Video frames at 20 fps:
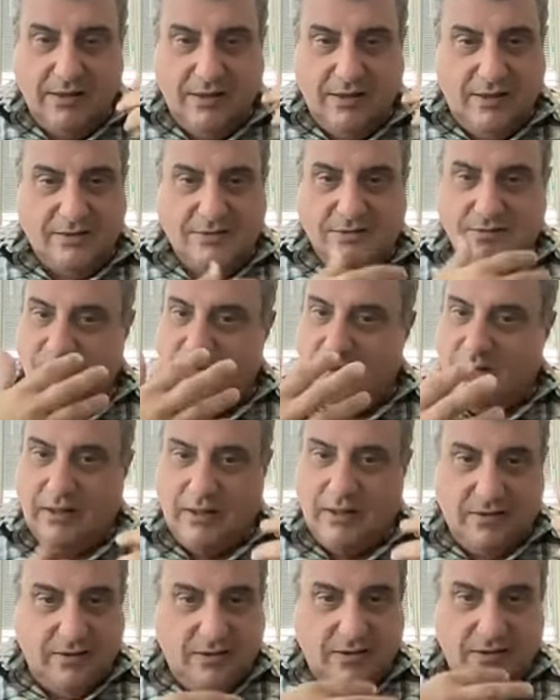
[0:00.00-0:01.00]
It's
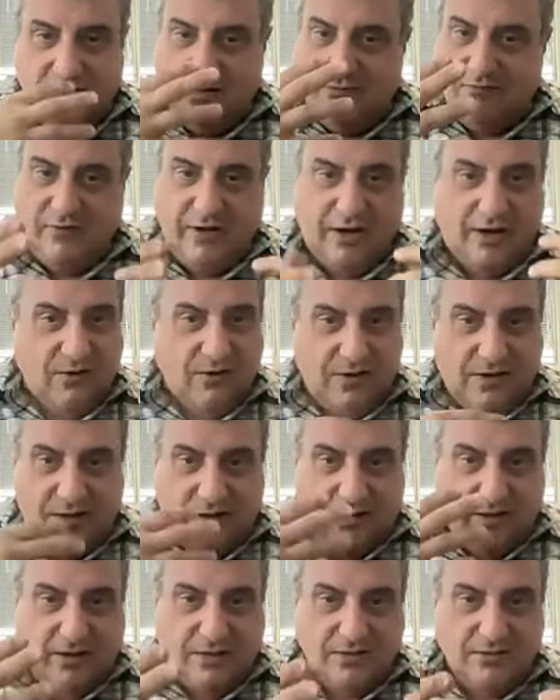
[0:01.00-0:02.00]
really
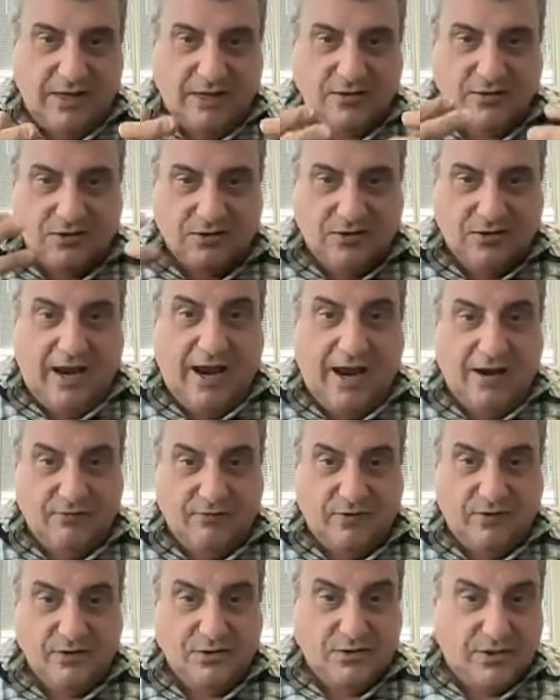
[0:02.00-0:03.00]
varying. That's just an
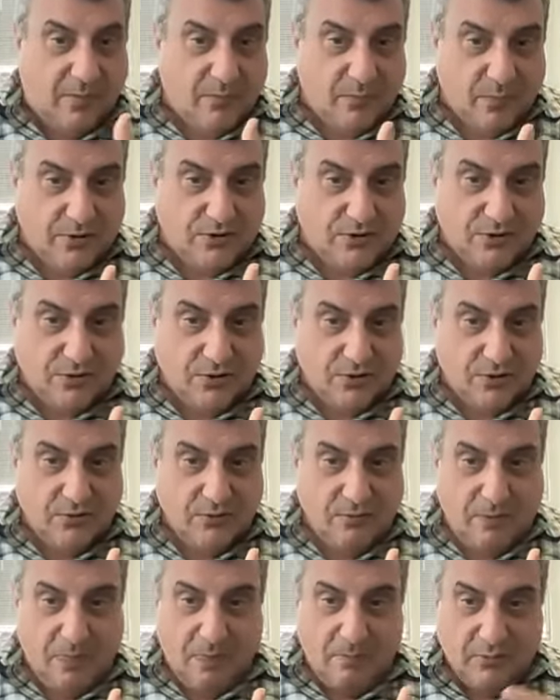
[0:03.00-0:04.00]
average. Temperature,
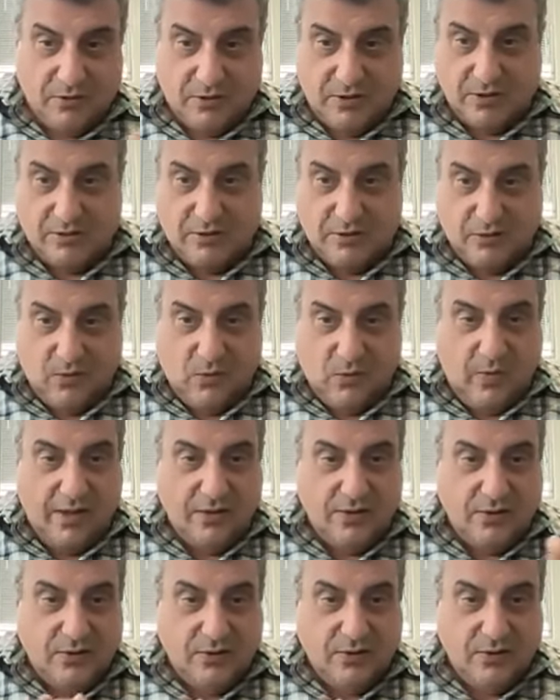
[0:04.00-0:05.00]
predicting the
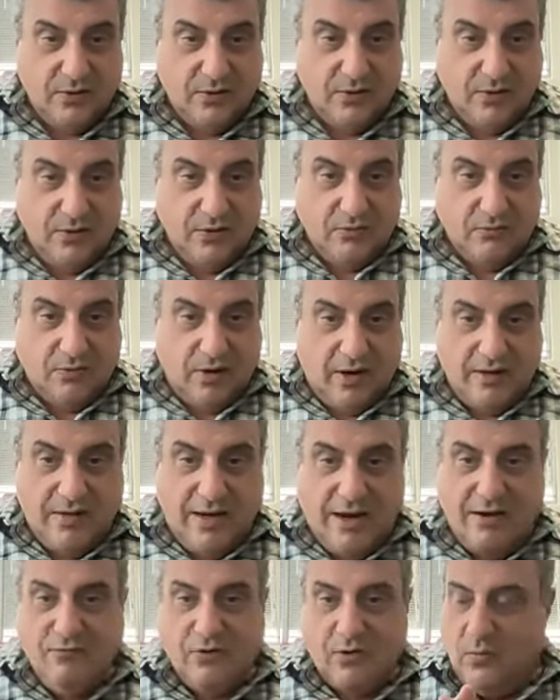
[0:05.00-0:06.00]
weather, right?
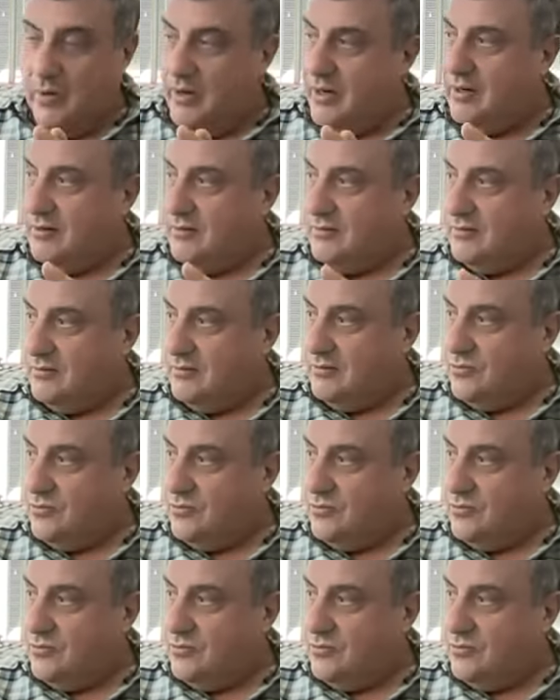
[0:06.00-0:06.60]
Everywhere.